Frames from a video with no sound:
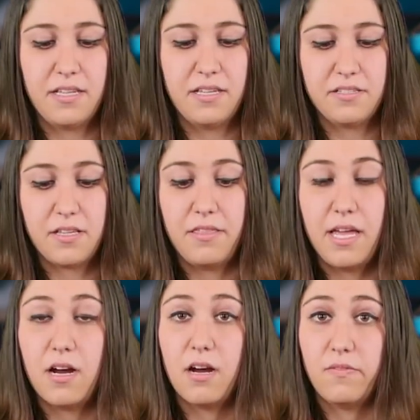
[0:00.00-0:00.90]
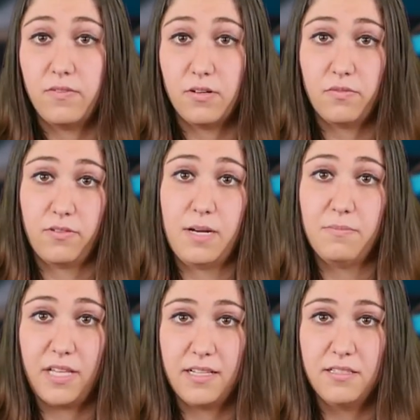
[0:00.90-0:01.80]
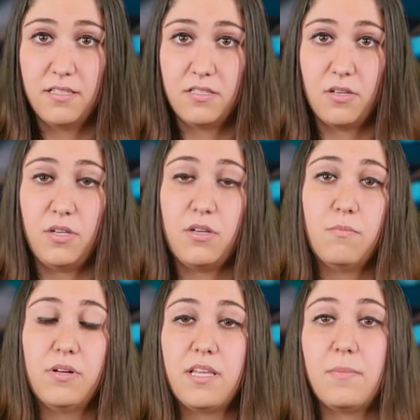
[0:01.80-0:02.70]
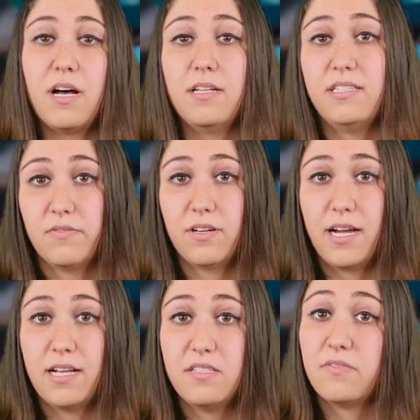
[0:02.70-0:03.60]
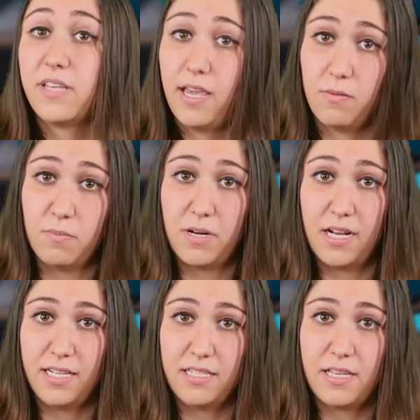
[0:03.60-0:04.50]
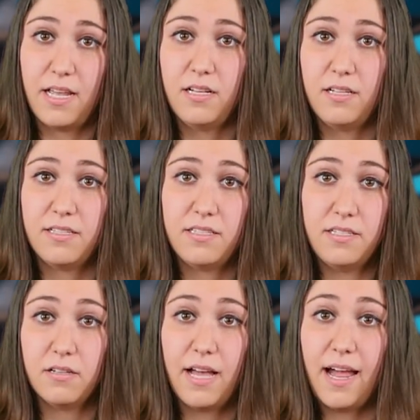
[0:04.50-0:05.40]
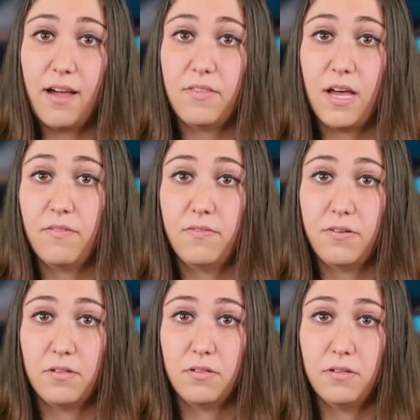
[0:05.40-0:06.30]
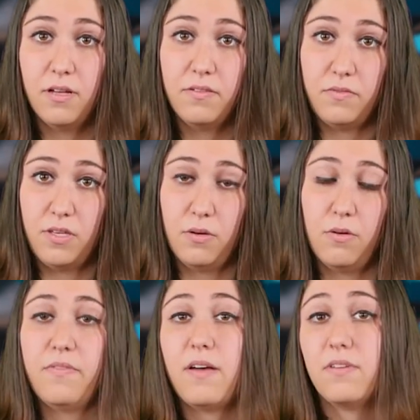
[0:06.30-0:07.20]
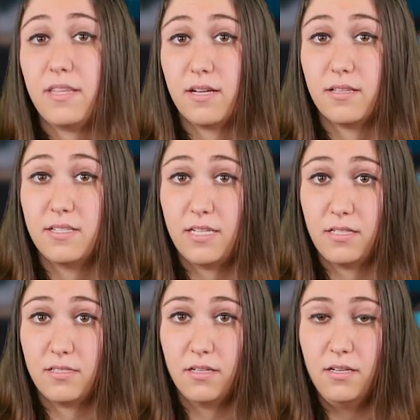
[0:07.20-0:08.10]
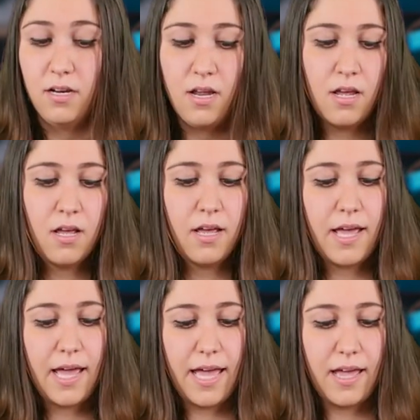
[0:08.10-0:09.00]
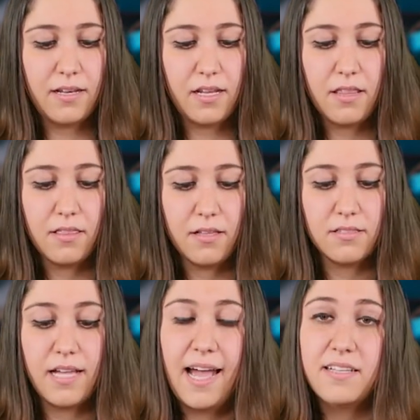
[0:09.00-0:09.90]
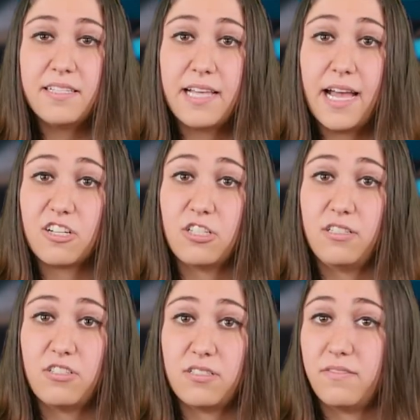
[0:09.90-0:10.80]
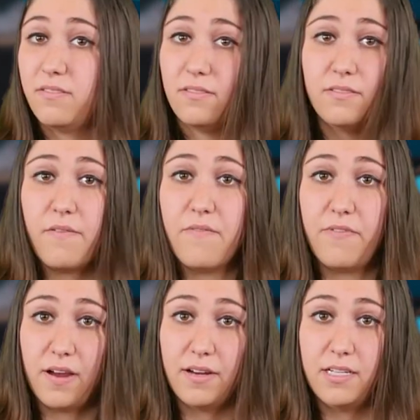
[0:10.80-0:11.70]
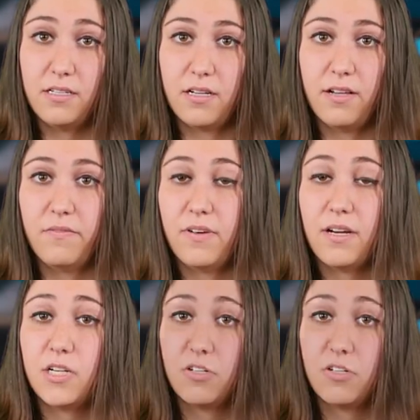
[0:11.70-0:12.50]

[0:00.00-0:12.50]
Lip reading: is they are a full frame lens, so you can put them on different kinds of camera bodies and still have that full view of everything on the sensor. And the glass is actually just very good and very